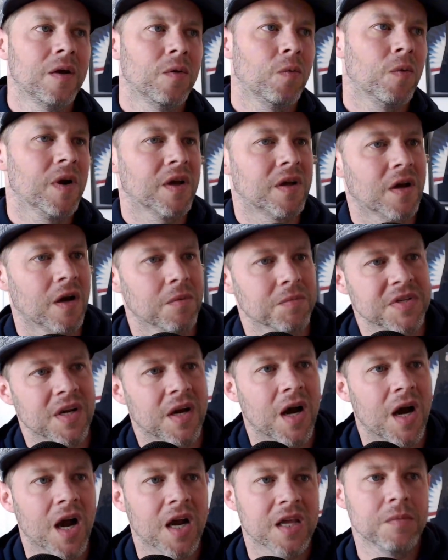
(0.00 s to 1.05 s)
when it comes
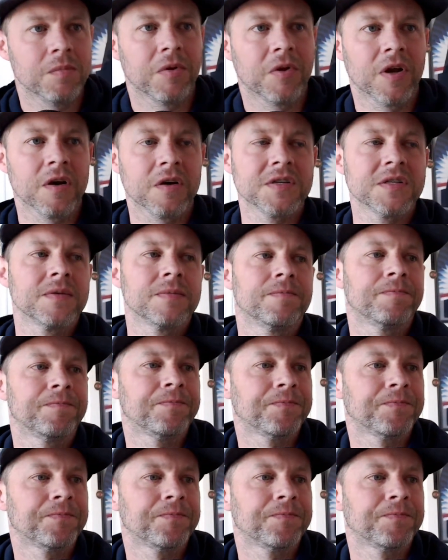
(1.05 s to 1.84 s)
to hockey players.